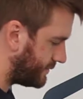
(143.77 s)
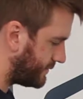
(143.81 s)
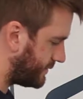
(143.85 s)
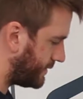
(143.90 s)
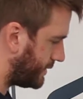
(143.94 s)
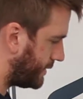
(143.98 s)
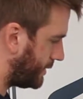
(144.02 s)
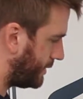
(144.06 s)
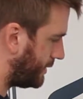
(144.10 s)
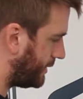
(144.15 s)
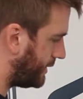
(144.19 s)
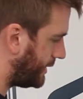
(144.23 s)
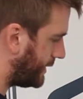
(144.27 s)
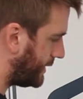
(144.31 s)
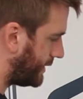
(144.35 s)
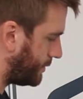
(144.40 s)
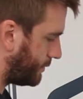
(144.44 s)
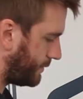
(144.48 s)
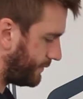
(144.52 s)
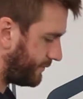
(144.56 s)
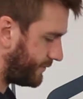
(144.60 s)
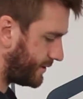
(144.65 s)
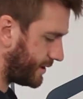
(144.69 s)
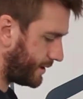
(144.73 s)
So
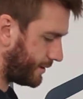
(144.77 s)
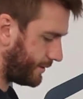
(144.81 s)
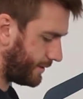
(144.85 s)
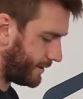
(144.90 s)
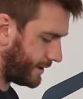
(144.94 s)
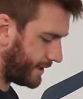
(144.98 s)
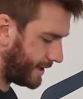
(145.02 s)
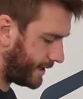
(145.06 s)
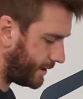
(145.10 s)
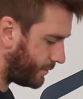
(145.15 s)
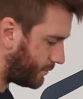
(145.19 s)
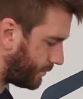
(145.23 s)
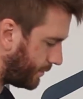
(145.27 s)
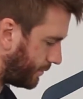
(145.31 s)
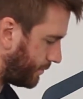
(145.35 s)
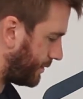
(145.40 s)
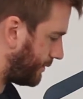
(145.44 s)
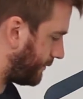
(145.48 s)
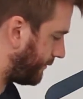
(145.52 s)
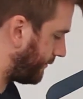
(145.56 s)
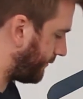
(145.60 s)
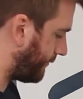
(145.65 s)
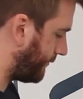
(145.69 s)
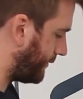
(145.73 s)
now that we've done that, we
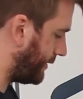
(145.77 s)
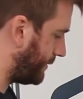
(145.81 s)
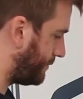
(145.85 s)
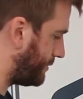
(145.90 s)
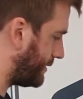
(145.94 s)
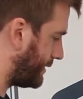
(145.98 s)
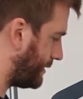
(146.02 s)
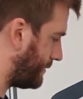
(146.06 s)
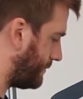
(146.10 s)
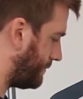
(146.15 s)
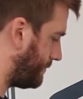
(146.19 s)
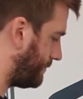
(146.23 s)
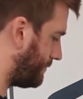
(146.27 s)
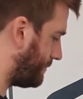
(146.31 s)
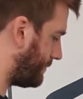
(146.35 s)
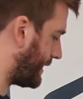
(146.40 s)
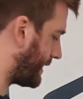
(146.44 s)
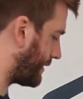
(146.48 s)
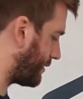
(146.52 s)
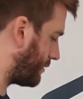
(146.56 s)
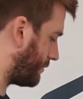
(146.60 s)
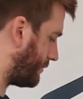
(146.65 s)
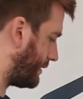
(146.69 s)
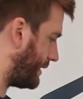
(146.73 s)
want to flip it
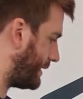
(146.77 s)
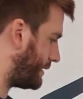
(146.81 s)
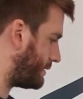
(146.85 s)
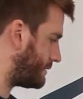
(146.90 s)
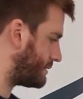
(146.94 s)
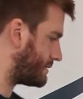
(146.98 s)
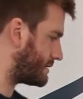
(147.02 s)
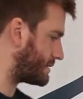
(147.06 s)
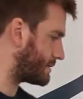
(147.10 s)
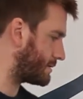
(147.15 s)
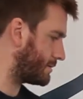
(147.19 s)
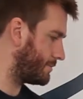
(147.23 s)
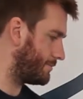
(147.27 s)
back around.